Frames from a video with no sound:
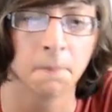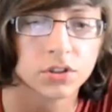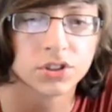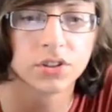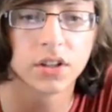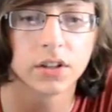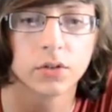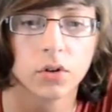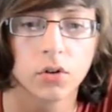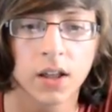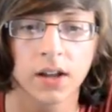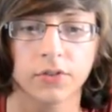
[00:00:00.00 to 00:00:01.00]
so that you
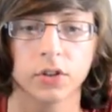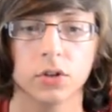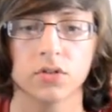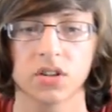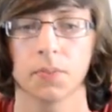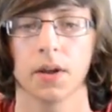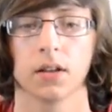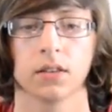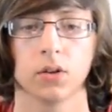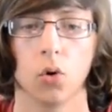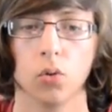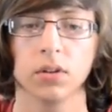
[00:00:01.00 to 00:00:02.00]
don't have to use up
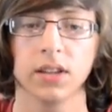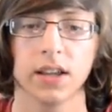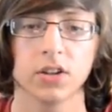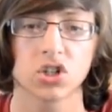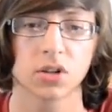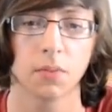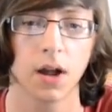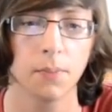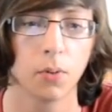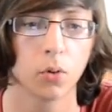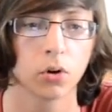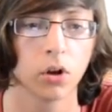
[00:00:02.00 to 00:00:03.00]
the only H D M I
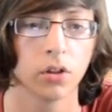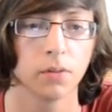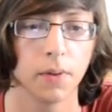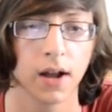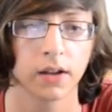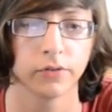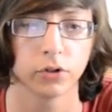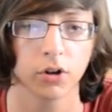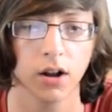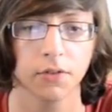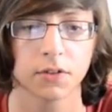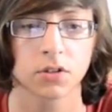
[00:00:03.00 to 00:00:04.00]
port on the back of your
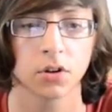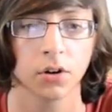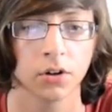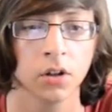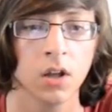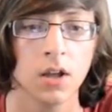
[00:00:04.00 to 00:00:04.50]
graphics card,